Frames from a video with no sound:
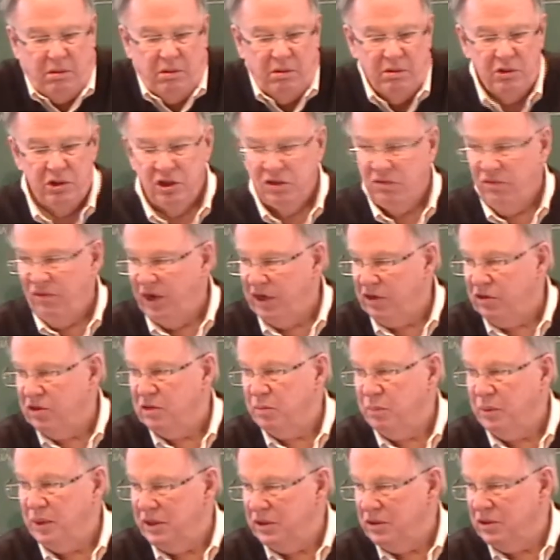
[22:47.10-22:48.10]
just vector
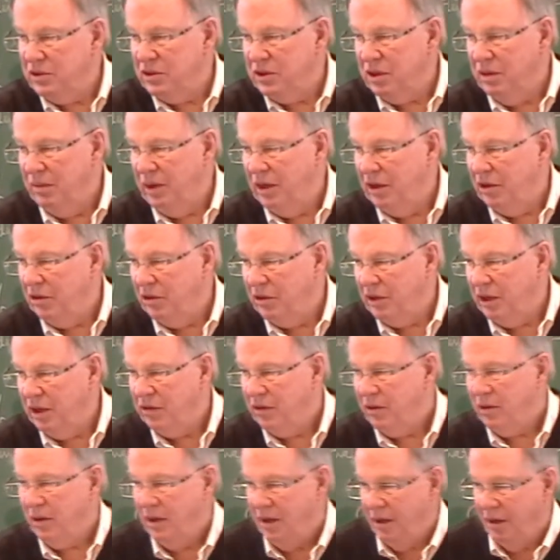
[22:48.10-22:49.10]
spaces somehow or
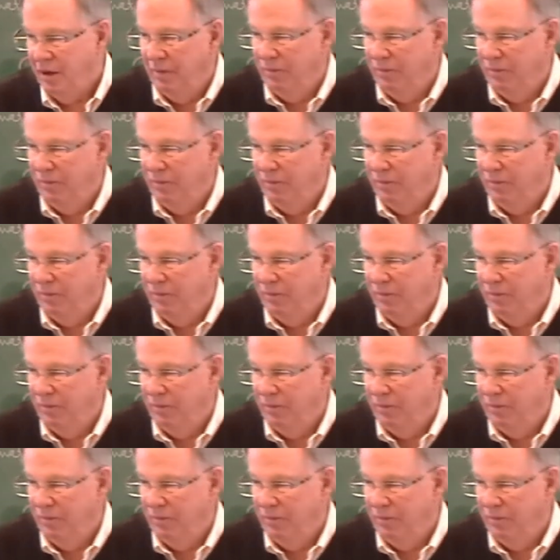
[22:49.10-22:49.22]
another,